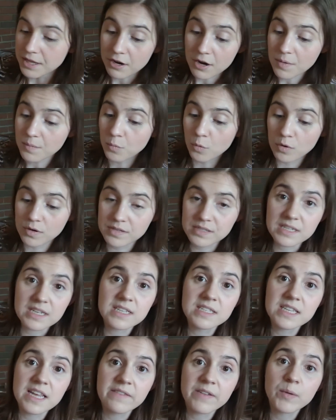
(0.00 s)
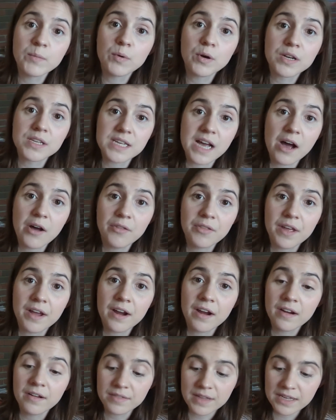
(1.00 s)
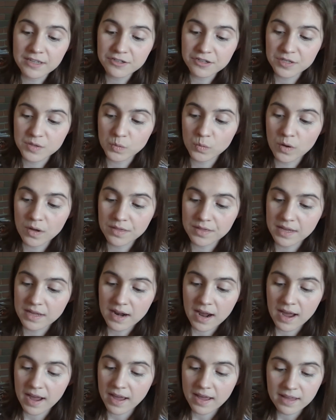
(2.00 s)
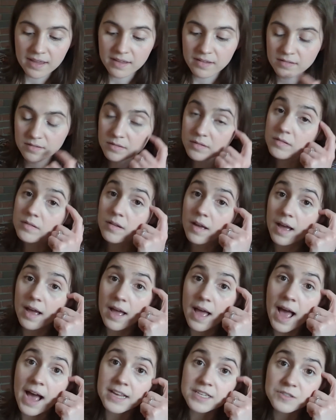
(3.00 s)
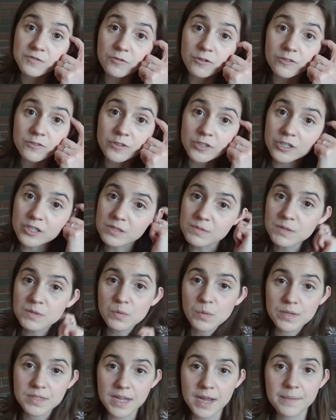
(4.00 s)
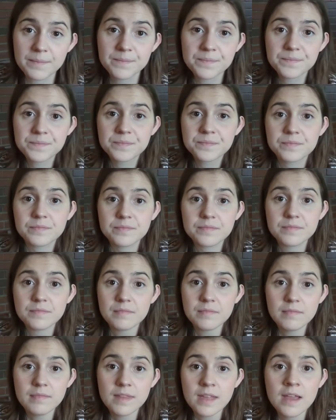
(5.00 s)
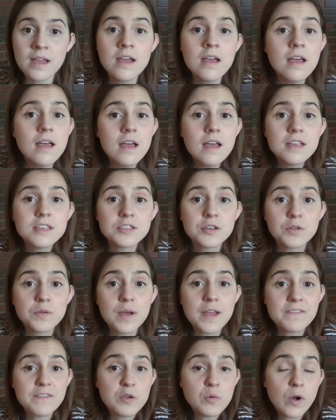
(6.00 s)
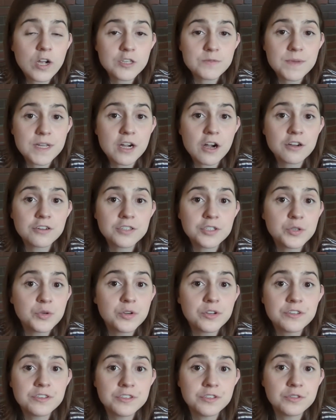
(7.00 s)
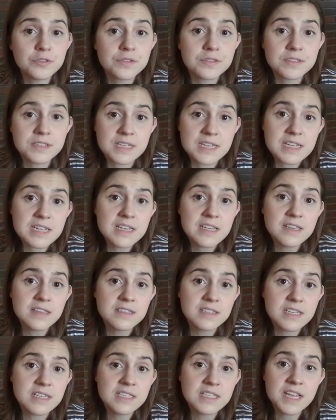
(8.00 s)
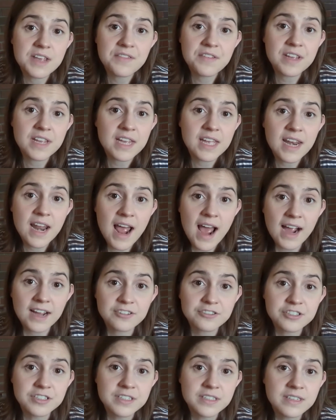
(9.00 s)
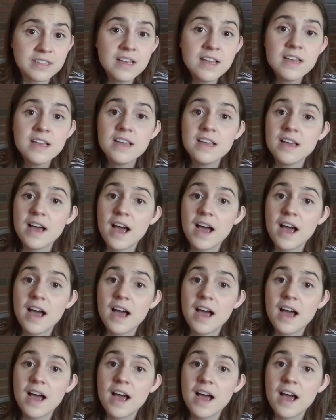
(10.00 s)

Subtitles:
There are more seed saving books out there. That's just one that I asked for Christmas one time. So if you watch my garden tours, you'll see seed saving in action.